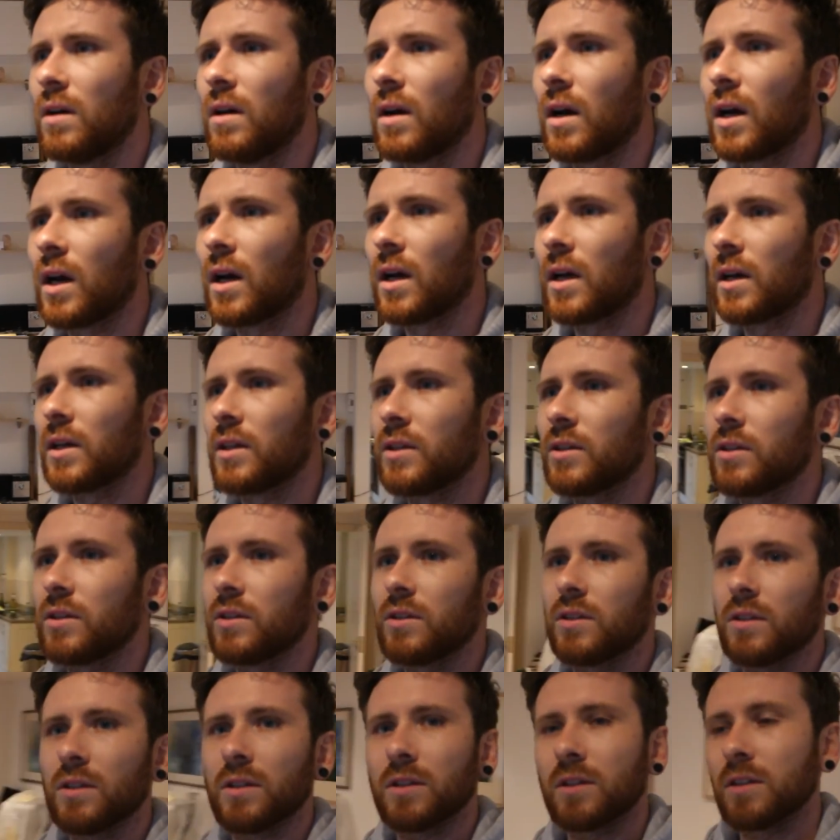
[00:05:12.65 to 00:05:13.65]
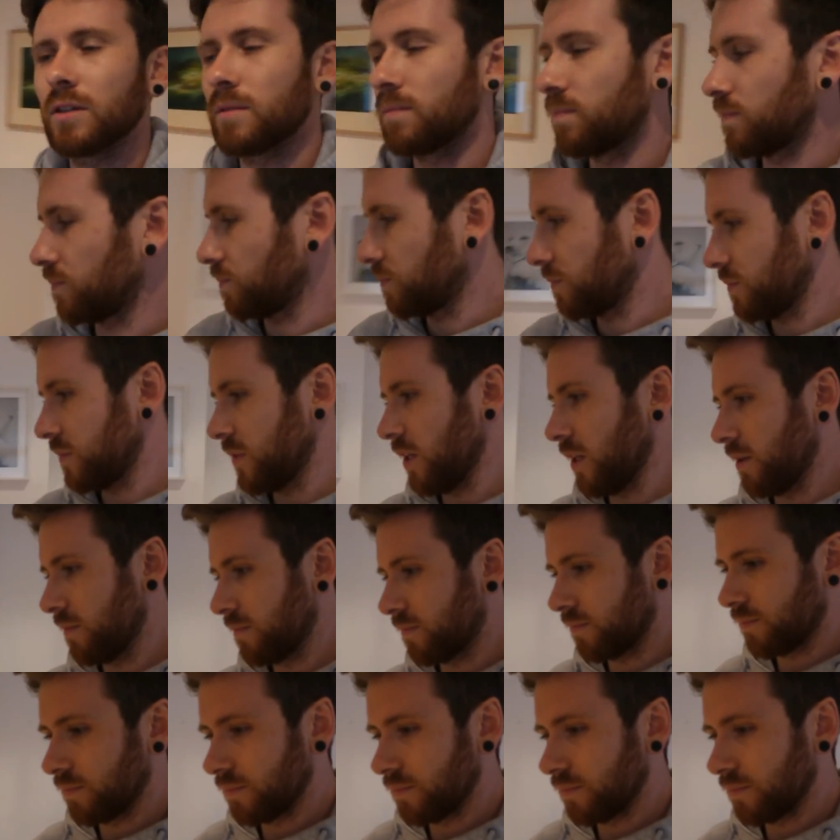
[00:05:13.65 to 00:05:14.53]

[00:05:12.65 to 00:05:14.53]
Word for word: and um, yeah